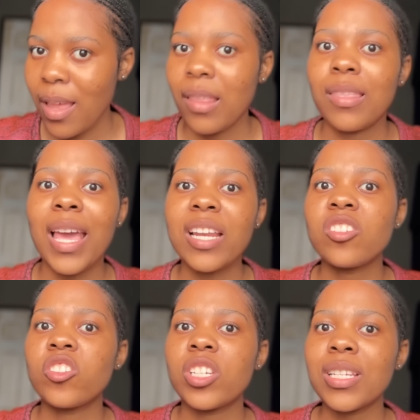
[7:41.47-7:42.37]
That
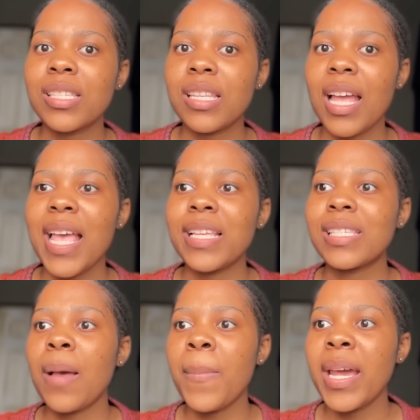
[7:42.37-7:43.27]
is just a
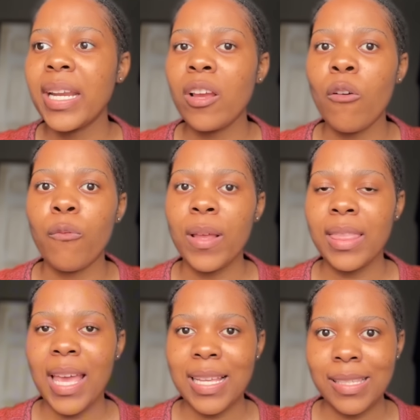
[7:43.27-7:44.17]
summary of what
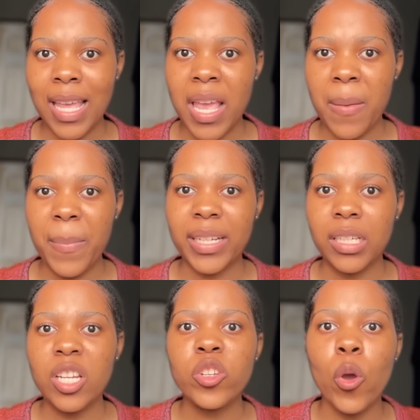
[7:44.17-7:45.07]
they are saying, but
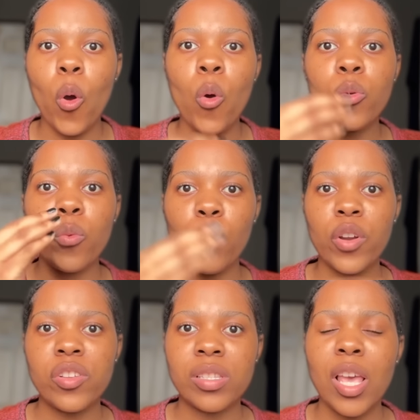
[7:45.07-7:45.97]
in your own
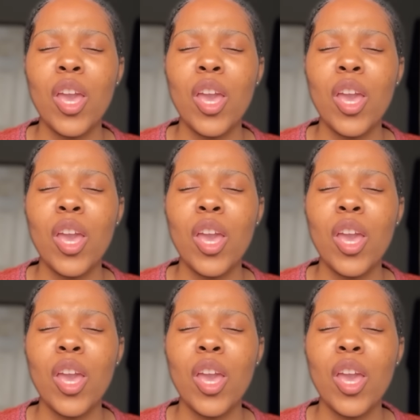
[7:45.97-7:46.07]
words.